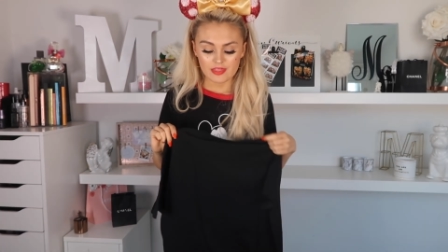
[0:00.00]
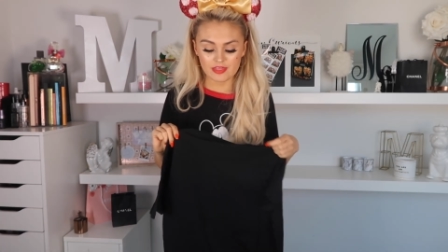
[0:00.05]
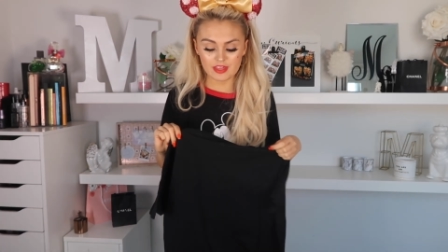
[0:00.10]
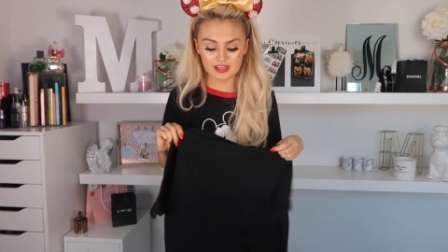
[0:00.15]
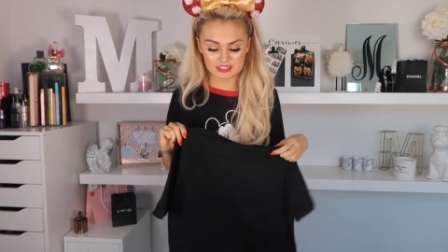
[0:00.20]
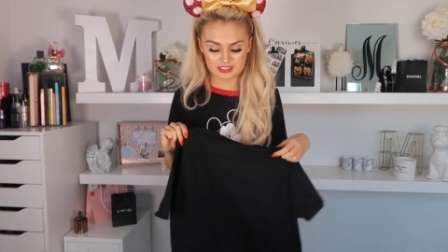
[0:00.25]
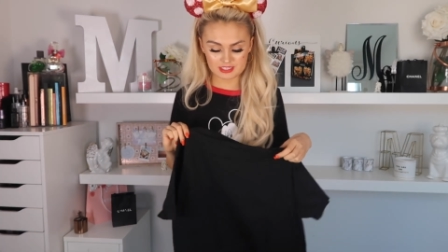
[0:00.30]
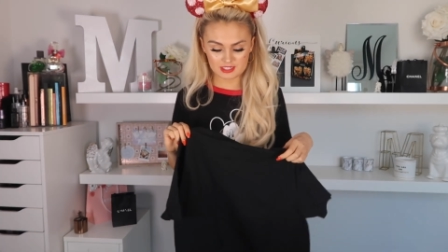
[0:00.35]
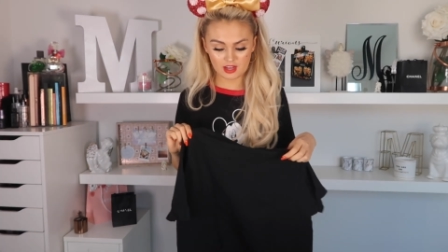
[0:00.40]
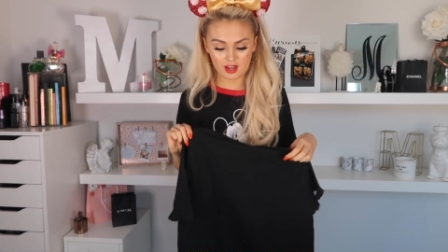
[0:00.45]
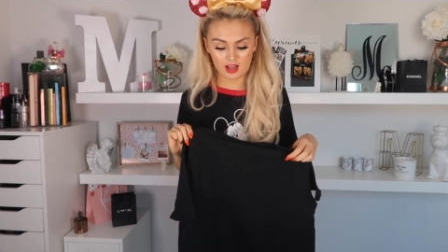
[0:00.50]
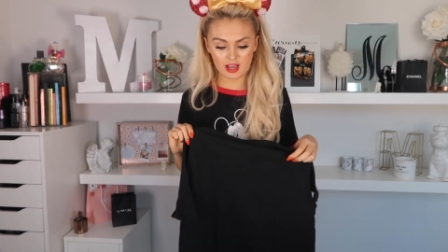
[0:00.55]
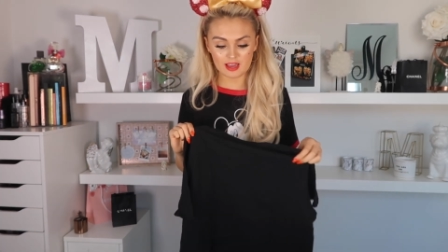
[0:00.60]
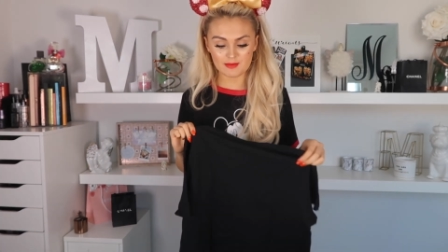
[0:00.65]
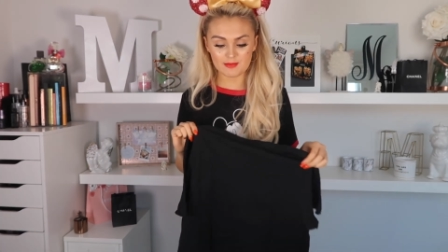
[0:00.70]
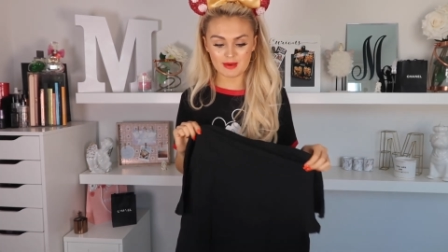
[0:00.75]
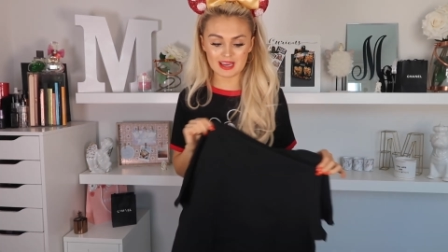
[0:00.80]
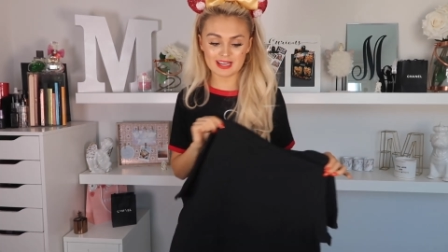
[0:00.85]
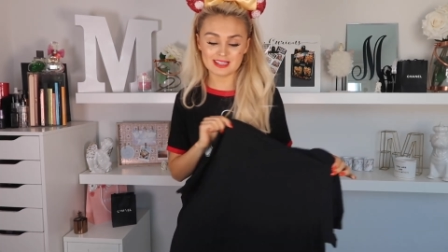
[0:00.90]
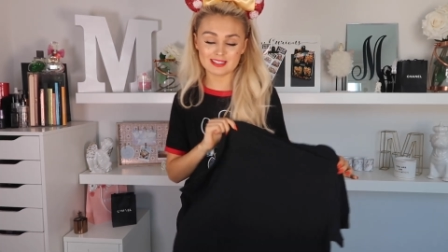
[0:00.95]
This
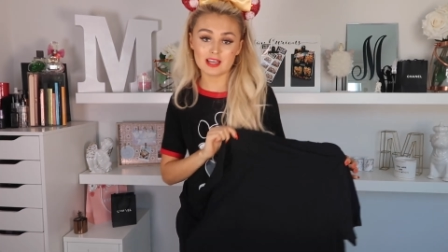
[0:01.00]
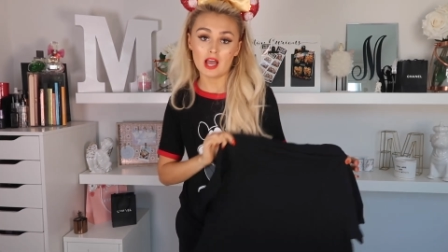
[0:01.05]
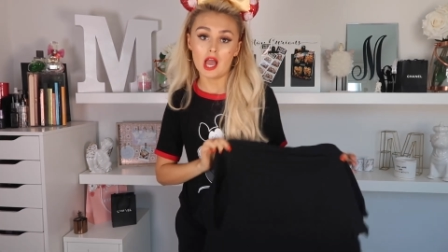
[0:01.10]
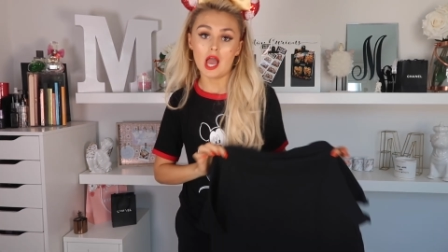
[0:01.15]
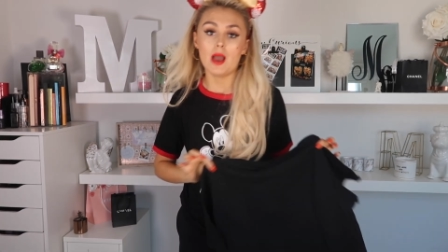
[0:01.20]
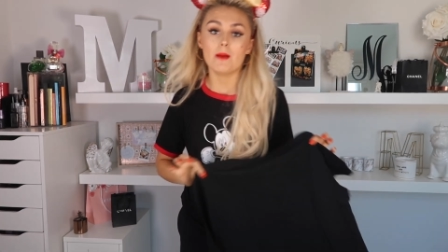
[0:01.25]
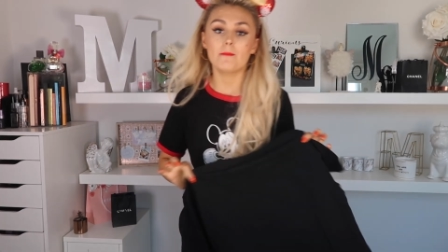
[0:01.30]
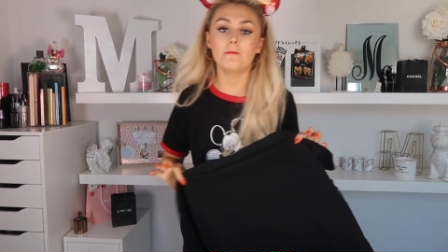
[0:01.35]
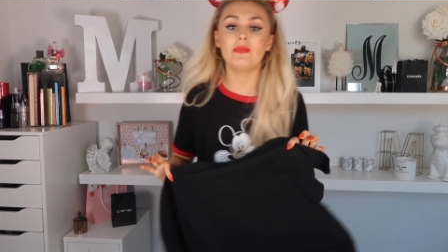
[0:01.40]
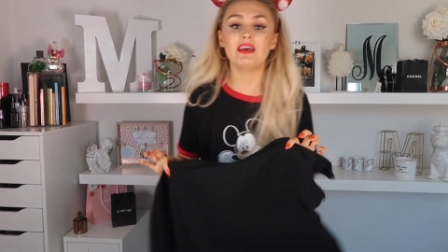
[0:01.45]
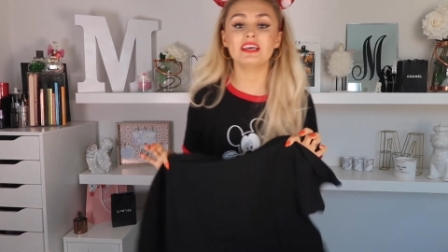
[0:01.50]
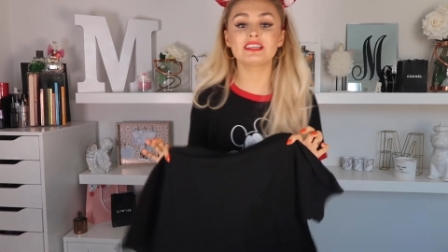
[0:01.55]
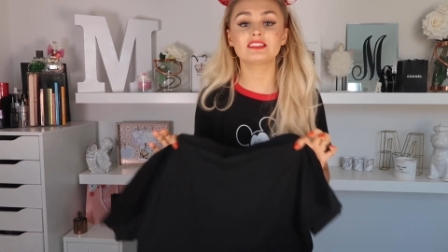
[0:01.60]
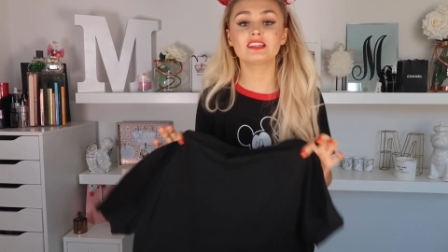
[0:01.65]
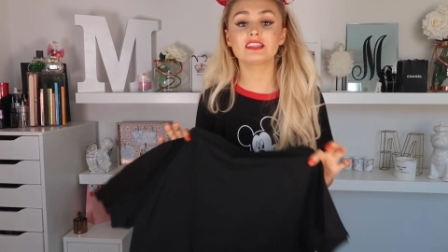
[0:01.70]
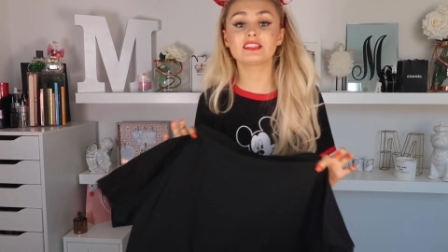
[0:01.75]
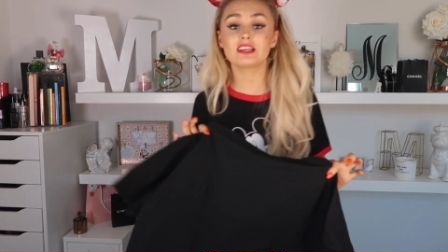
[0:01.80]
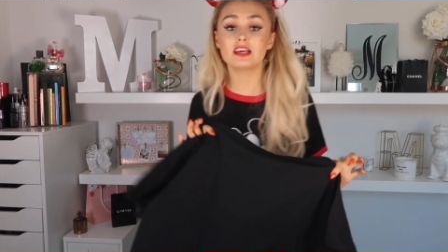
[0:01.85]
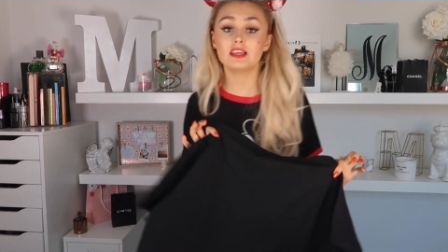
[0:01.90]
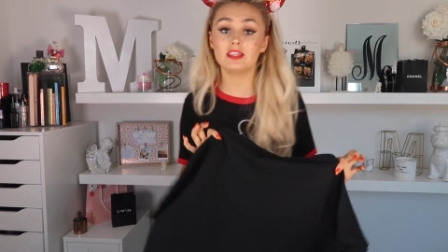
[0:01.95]
time it's
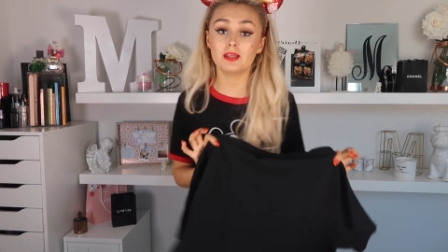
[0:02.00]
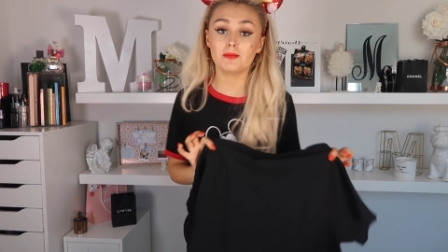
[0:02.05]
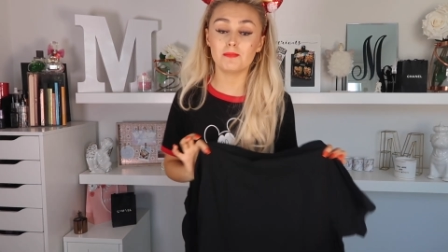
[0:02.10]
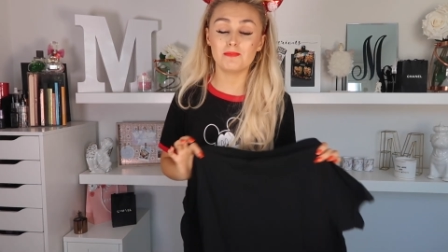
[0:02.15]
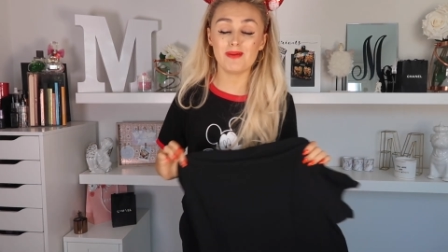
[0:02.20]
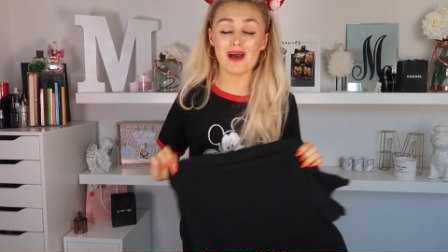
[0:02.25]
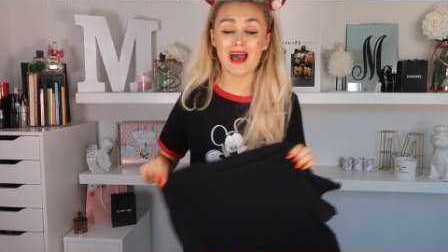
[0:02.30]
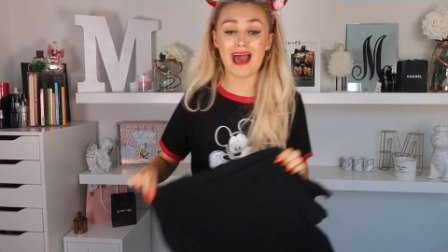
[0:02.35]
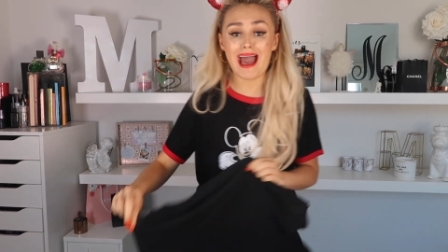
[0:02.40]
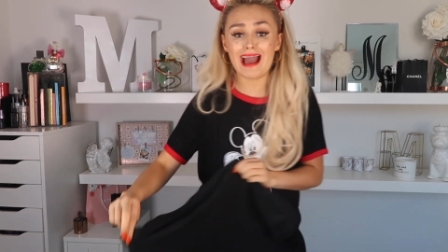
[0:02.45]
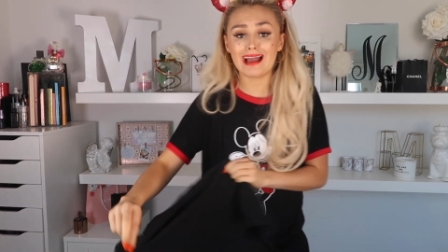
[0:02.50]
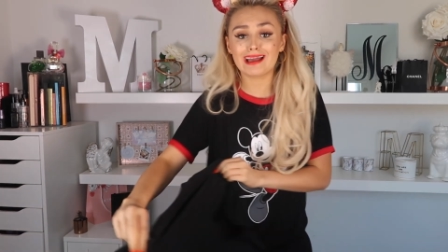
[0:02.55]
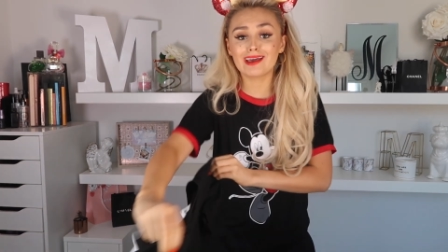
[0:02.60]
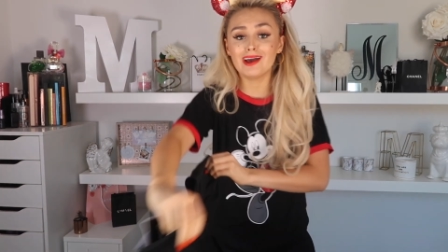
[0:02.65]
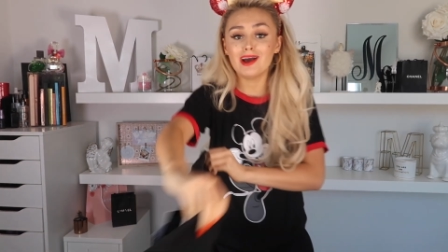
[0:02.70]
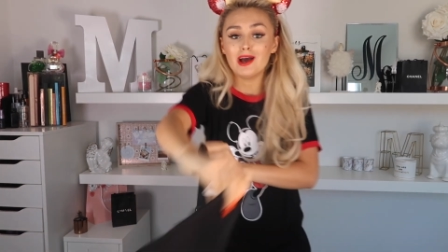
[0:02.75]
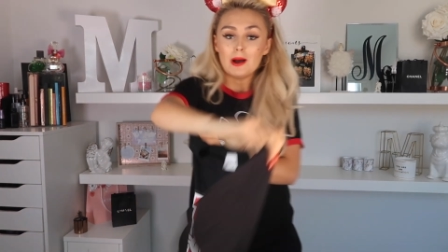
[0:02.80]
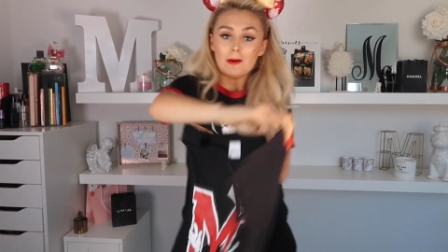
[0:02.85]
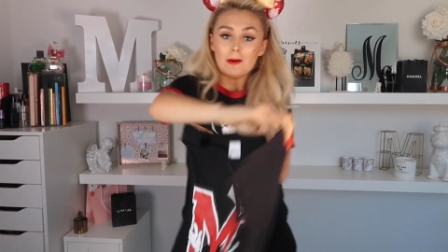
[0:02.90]
business in the back,